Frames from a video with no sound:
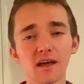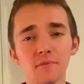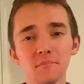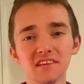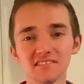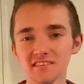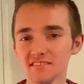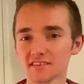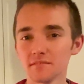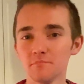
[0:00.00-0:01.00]

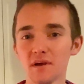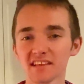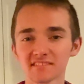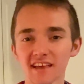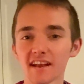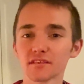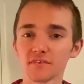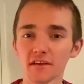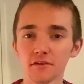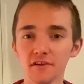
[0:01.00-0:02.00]
NPCs can best
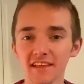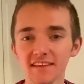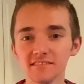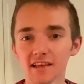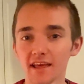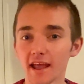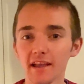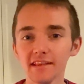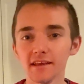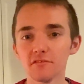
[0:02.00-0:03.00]
satisfy their needs at
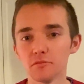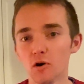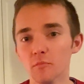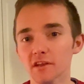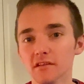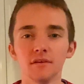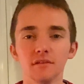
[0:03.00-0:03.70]
any given moment.